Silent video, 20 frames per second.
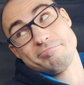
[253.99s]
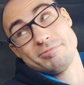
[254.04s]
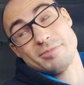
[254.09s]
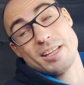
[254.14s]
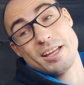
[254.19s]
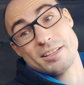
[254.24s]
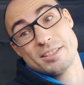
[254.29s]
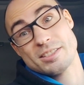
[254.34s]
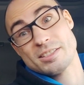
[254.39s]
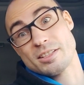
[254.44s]

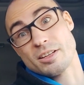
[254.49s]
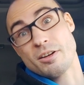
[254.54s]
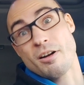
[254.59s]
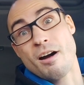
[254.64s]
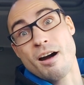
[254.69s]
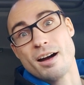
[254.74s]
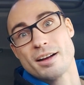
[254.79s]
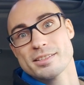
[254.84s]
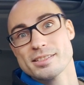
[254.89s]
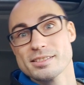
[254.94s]
That's the
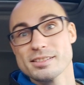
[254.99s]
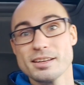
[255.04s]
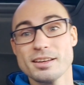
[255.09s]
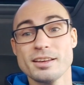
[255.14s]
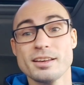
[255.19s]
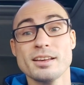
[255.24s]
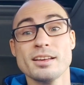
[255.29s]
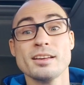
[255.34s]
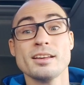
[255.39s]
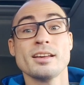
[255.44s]
cost.
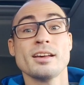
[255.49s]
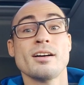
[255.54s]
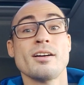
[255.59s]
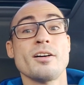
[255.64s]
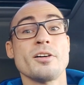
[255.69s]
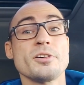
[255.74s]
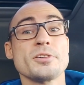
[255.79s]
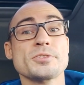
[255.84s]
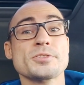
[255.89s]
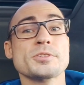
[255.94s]

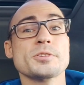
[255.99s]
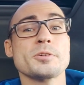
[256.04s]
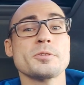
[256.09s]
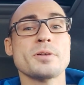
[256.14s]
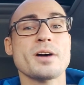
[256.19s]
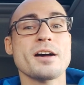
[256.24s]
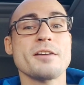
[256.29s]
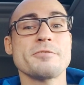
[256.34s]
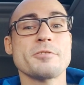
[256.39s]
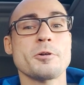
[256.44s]

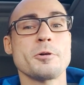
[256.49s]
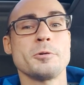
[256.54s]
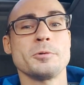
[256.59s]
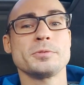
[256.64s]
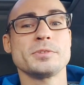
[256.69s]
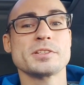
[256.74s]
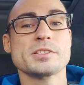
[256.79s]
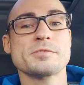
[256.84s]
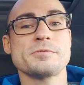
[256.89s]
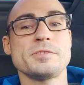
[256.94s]
Also, I've
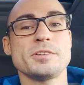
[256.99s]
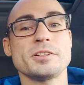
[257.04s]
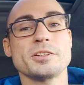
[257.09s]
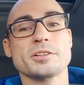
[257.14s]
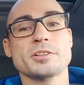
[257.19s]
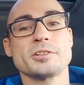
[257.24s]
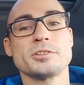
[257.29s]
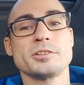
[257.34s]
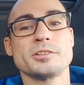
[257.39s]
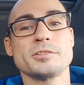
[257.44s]
owned this
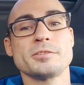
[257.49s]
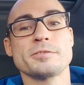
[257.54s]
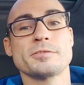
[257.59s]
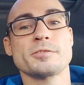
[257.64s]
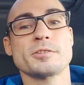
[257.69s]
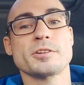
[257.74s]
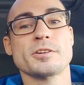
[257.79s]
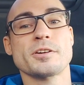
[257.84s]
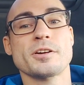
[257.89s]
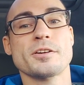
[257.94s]
vehicle
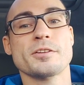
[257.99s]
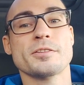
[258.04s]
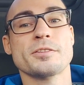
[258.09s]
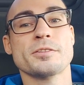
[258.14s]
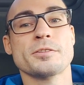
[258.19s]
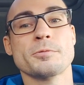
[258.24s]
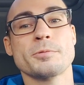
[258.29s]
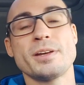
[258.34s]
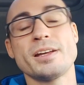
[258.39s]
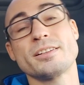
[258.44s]
for
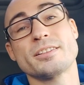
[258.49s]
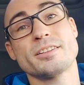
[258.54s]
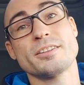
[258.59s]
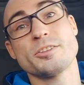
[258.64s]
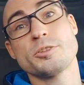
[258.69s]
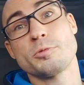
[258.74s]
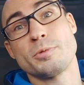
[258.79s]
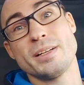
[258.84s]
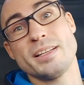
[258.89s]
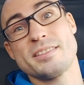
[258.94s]

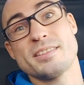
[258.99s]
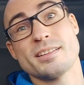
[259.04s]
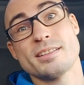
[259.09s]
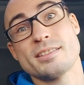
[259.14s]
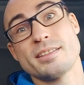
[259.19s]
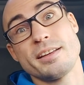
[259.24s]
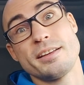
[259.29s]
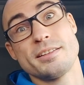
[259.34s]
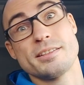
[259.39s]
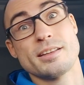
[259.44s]
326
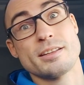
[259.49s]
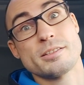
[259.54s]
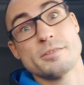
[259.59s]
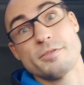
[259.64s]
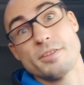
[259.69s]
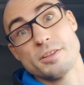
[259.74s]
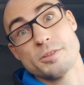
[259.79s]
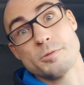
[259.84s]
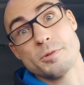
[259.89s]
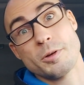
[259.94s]
days as
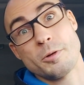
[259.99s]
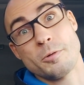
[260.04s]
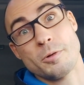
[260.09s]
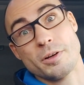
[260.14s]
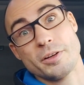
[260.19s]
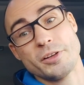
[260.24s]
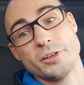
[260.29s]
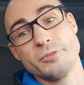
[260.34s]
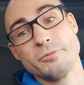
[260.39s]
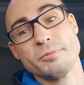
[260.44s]
of this
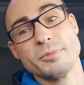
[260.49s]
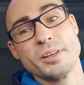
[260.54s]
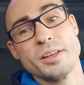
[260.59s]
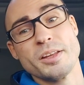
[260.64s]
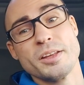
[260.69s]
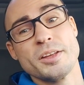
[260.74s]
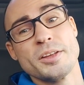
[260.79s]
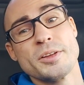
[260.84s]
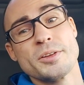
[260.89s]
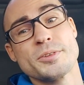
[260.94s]
recording.
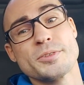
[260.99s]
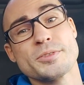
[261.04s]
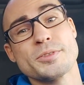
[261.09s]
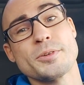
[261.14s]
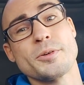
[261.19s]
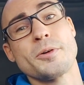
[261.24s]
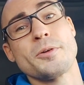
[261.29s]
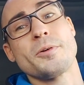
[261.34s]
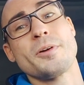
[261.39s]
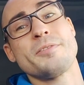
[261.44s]

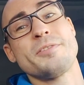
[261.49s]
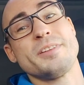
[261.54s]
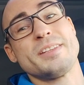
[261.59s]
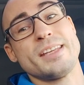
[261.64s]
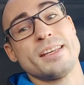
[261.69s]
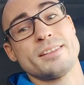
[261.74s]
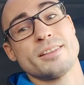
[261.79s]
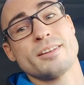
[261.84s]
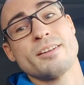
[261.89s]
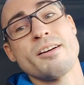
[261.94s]
So if you
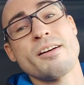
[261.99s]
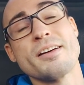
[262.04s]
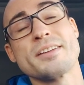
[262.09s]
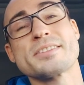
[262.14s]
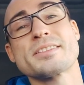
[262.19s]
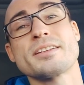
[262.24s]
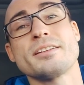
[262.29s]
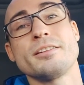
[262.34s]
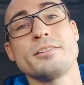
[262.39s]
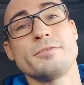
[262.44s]
take the
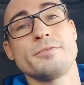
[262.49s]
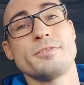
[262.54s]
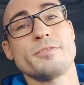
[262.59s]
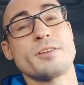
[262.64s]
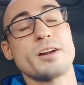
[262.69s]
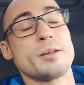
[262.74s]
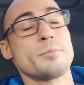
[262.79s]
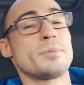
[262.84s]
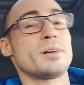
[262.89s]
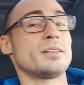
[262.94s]
cost and you
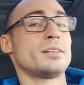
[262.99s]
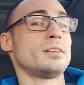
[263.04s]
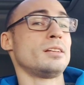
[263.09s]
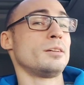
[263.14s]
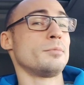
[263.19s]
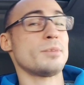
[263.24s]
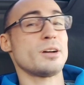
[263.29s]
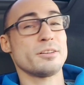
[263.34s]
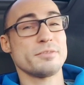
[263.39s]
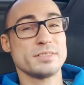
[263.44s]
divide it by the
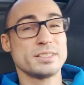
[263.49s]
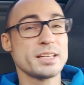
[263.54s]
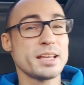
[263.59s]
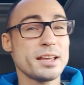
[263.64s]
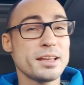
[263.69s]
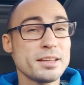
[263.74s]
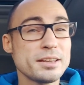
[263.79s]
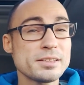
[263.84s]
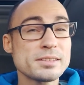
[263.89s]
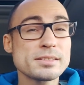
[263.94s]
amount of
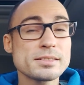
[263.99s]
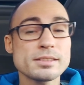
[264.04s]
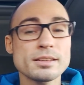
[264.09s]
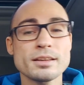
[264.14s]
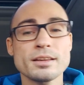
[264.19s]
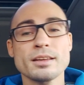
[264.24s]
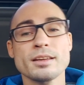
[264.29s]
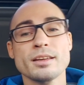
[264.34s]
days,